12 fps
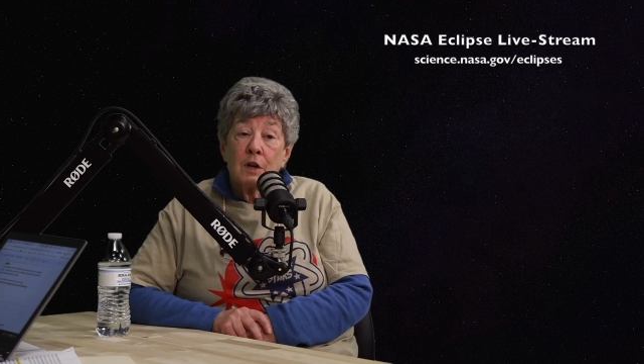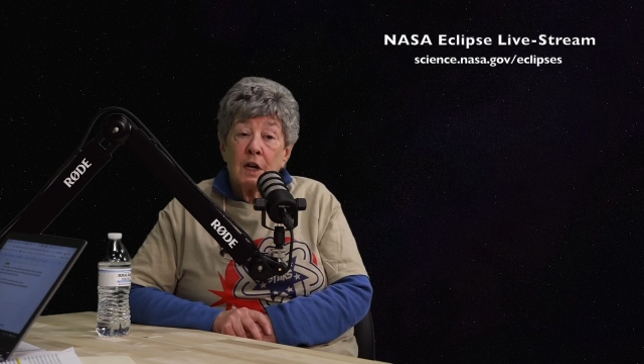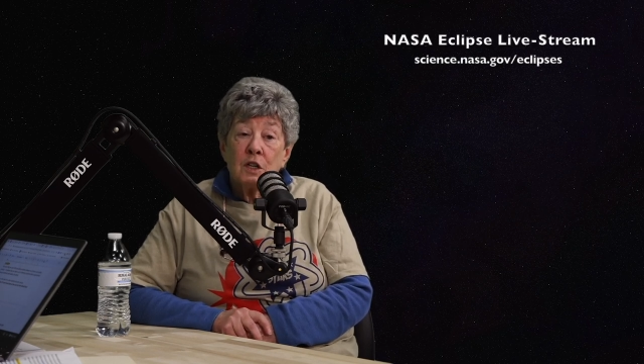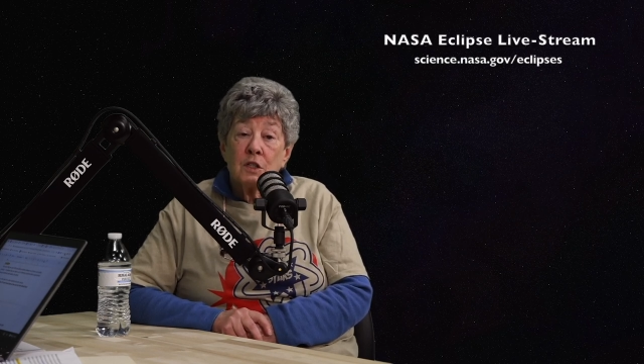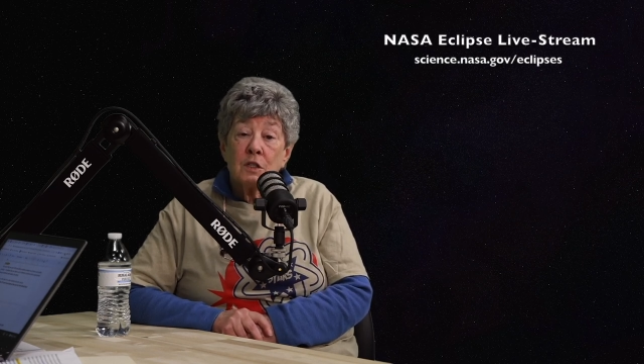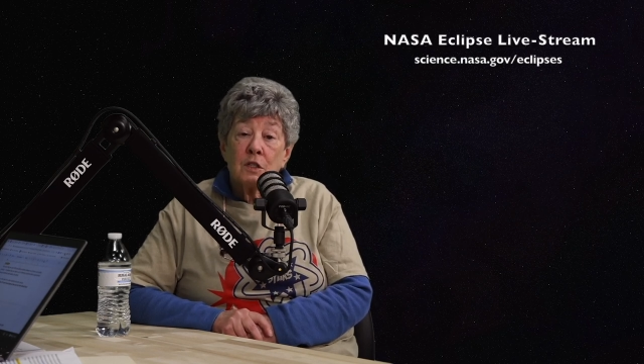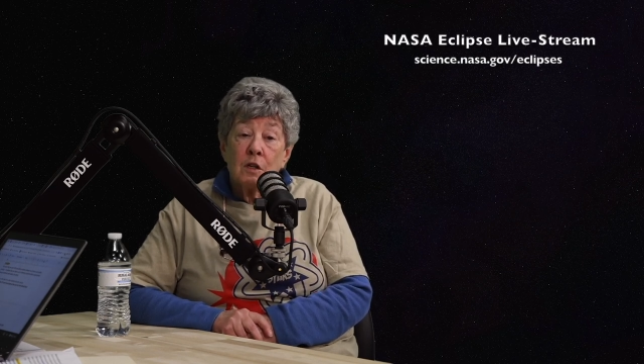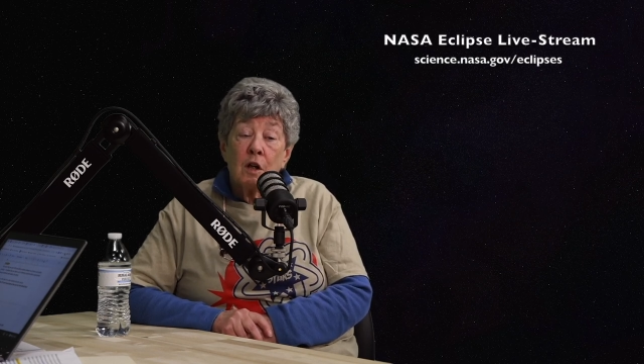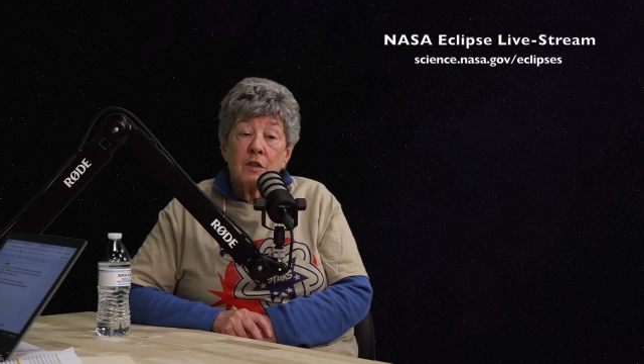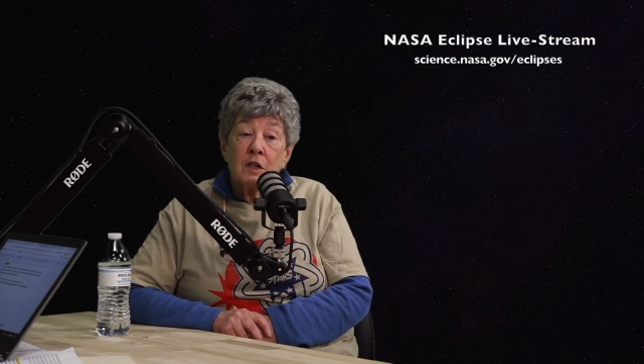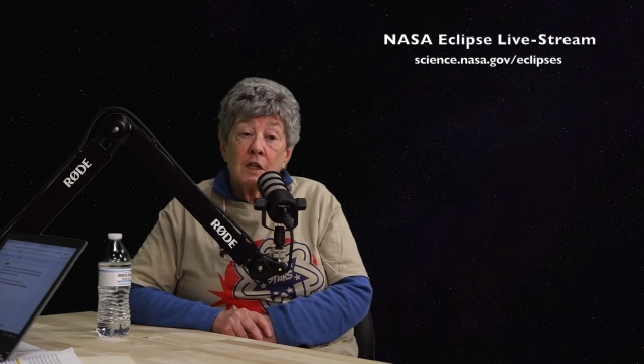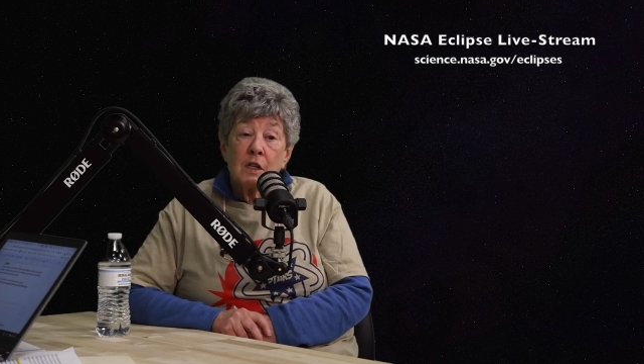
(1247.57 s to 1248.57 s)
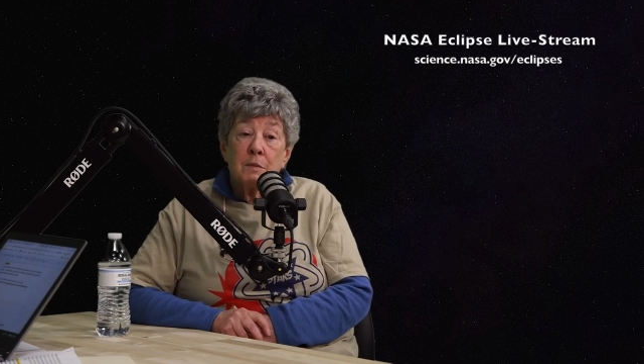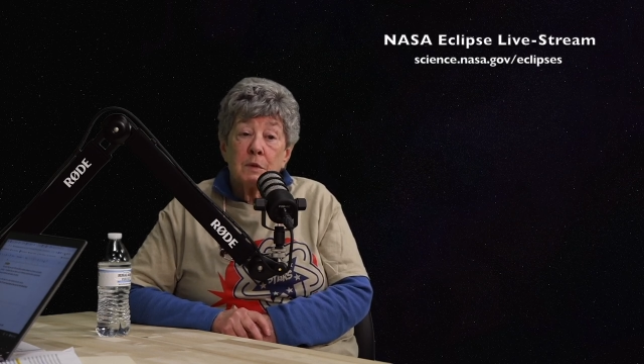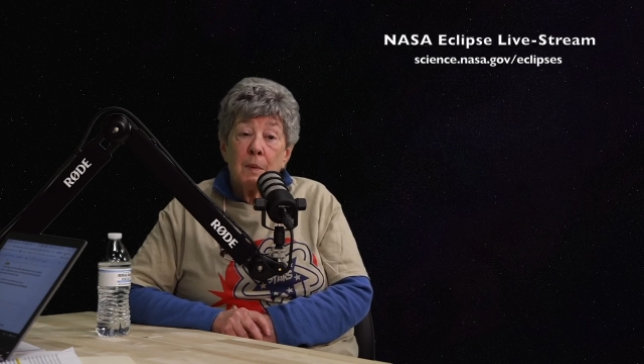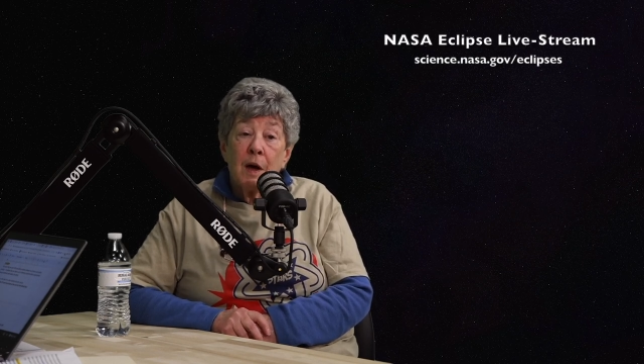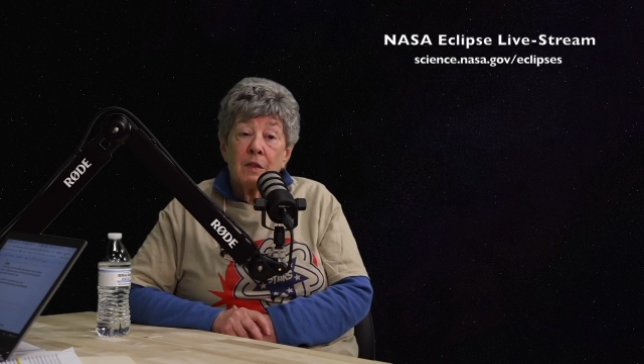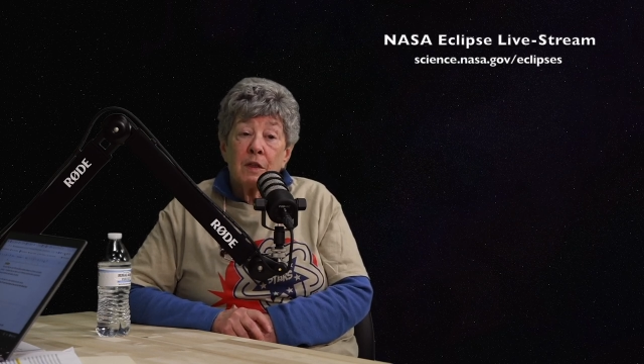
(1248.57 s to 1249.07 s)
locations along the
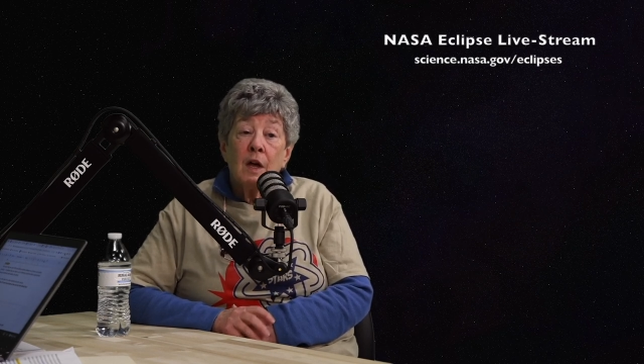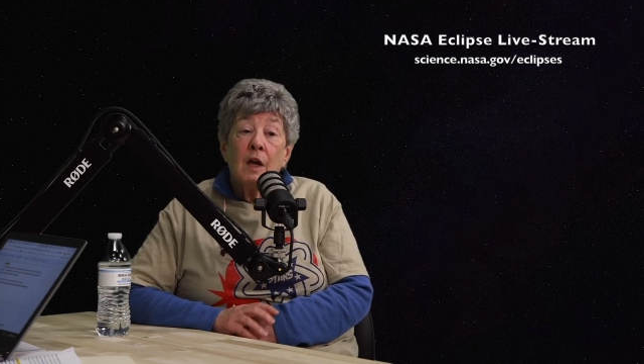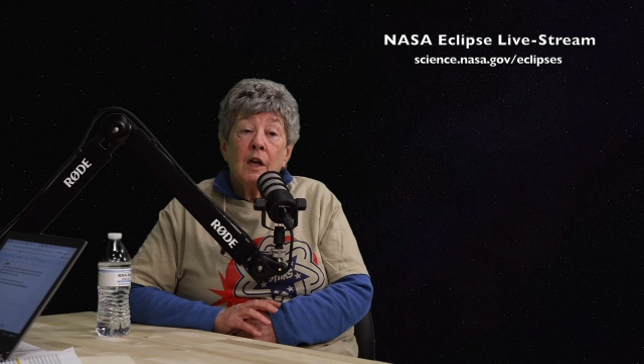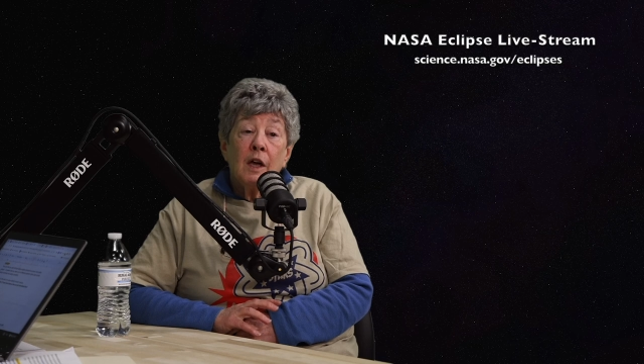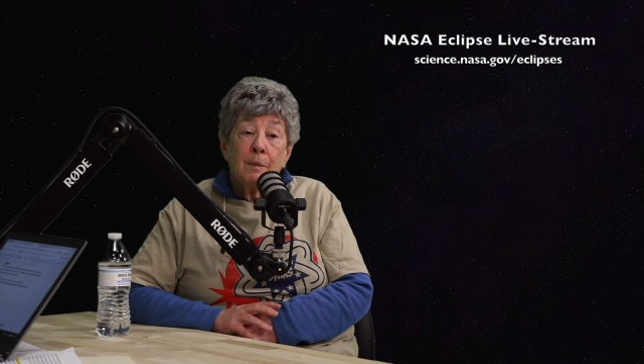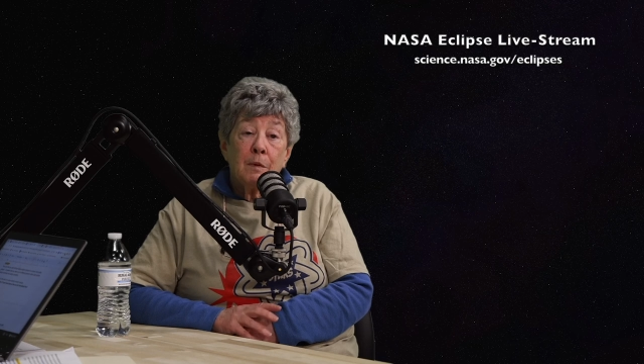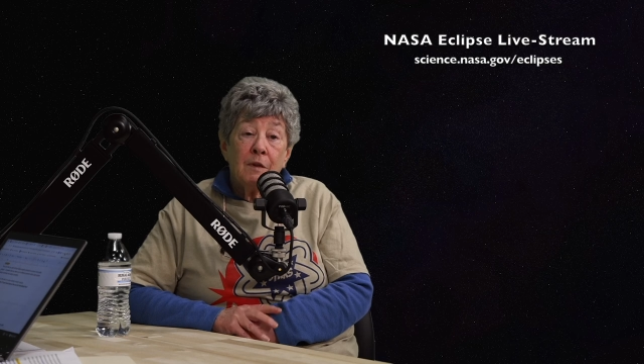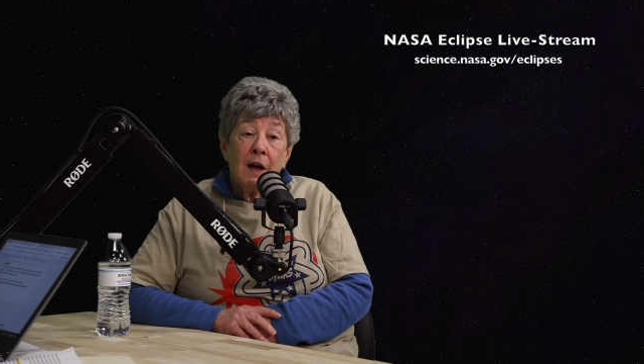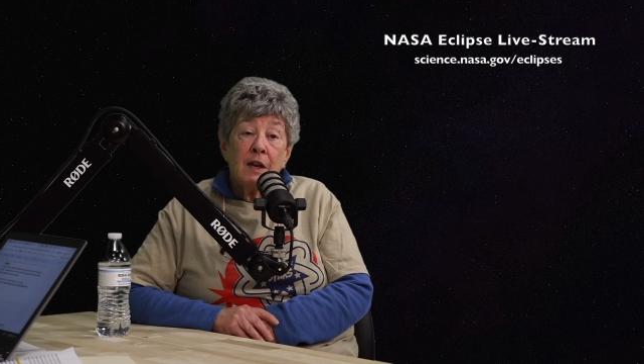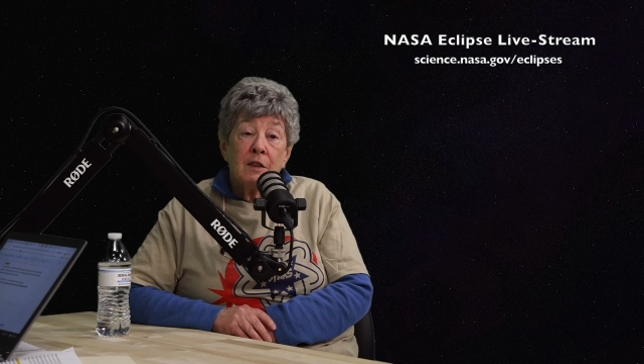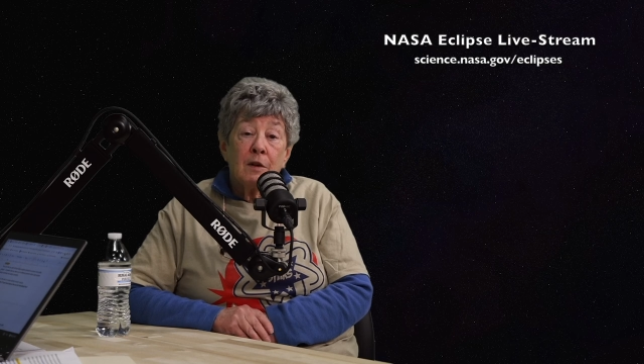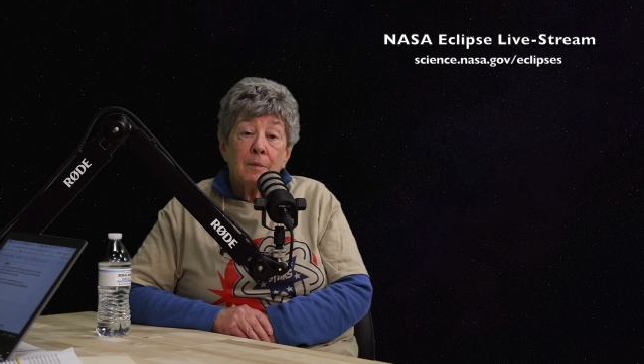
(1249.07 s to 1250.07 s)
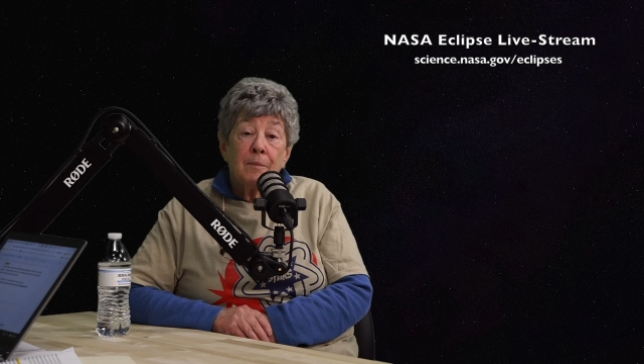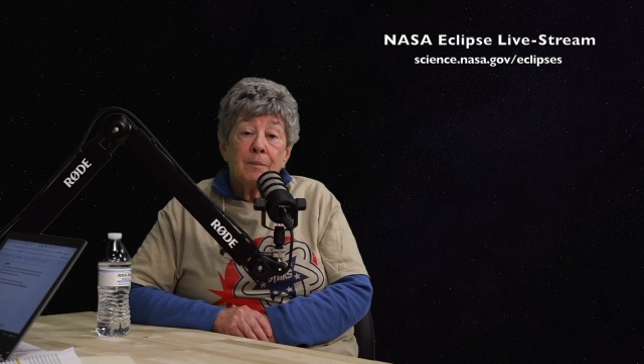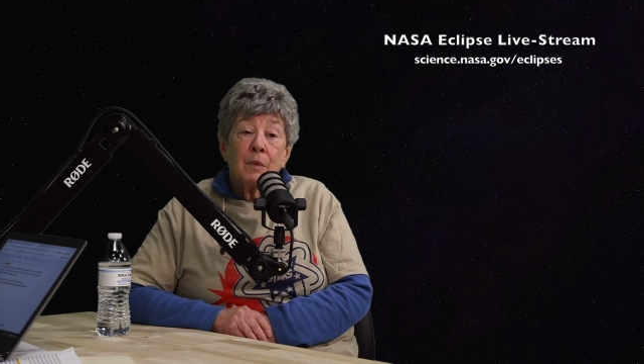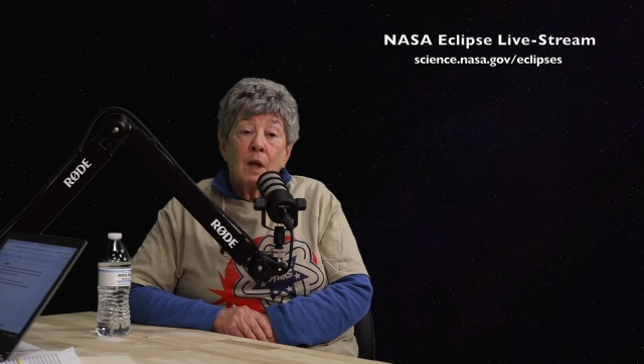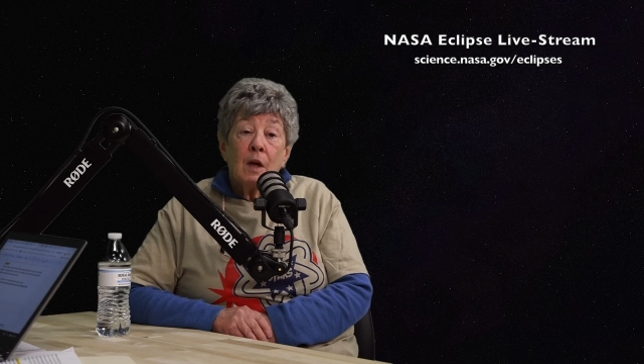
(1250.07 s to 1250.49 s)
Eclipse Path and providing them